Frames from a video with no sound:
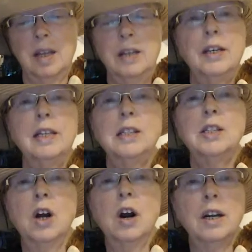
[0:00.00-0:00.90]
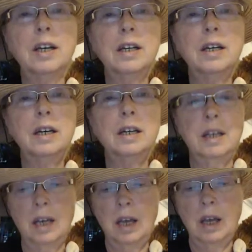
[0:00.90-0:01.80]
To get started,
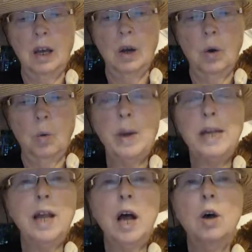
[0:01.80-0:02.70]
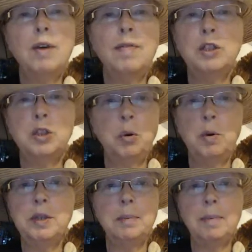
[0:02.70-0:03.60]
we know that the
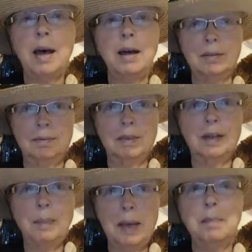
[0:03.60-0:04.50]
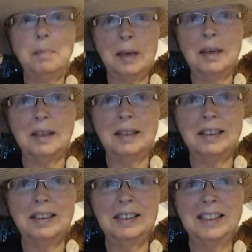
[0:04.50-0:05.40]
story is about a pink pig.
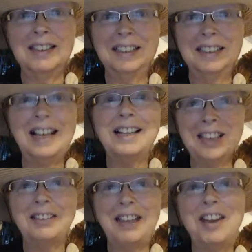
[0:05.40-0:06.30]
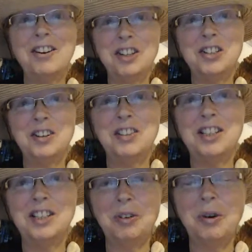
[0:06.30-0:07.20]
That's the character in the
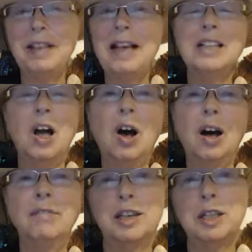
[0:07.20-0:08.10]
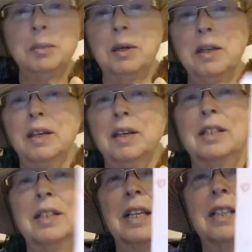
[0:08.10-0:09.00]
story. And that's obvious
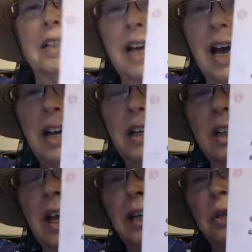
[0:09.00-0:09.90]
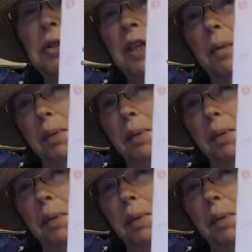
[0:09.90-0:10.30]
because it's a title and you see a